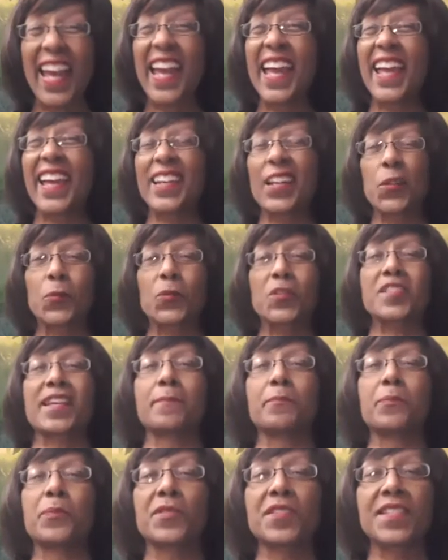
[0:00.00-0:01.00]
In other words, I'm
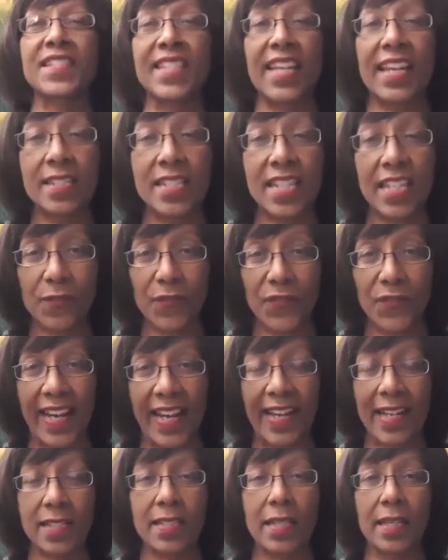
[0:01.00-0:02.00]
presenting
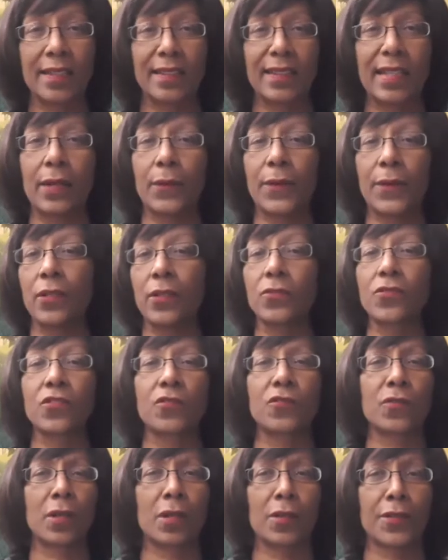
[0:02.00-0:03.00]
facts and allowing you to
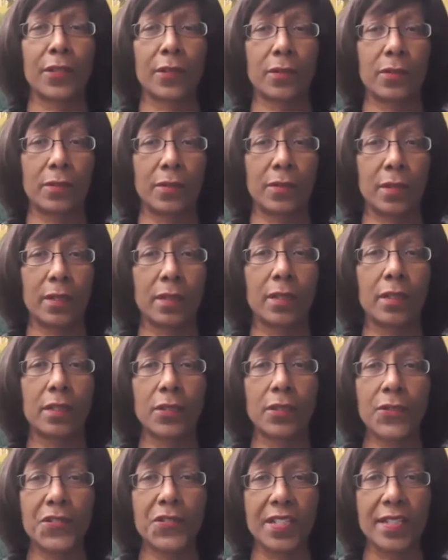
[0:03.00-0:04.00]
draw your own
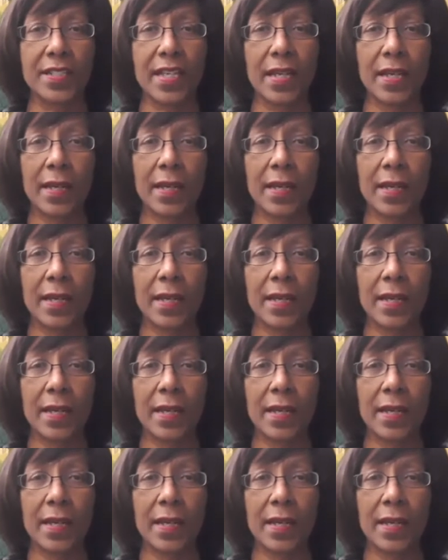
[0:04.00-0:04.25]
conclusions,